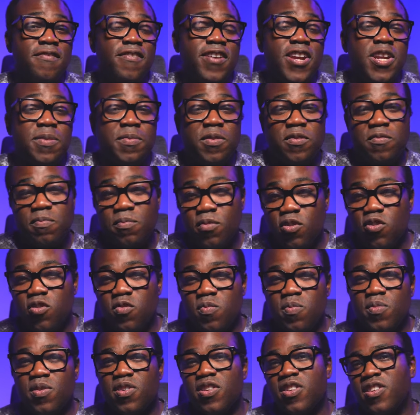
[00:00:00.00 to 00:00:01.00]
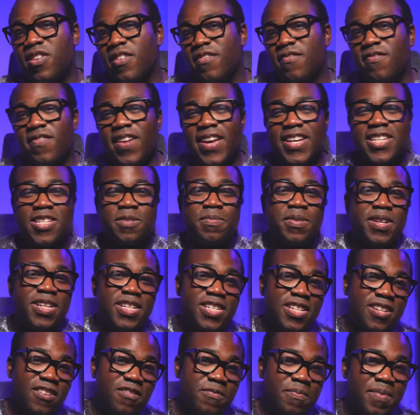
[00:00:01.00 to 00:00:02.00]
freedom of movement,
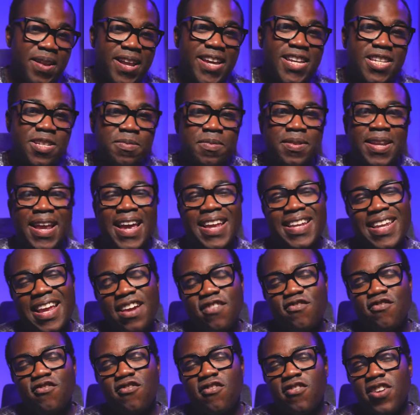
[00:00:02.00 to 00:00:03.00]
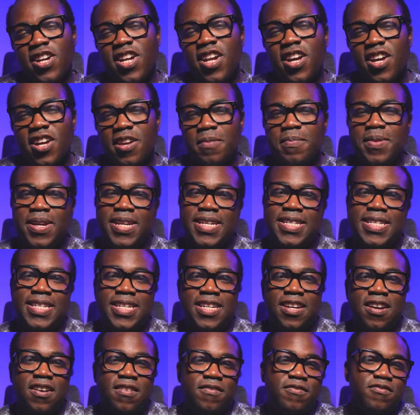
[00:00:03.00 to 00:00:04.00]
flexibility of placement, and that
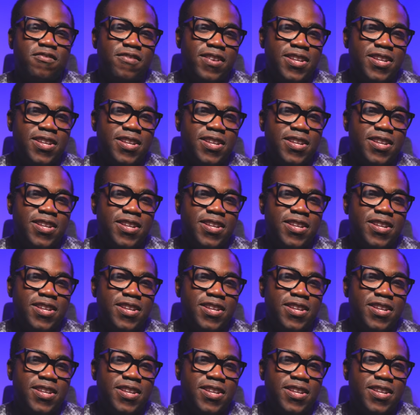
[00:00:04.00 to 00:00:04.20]
reliability of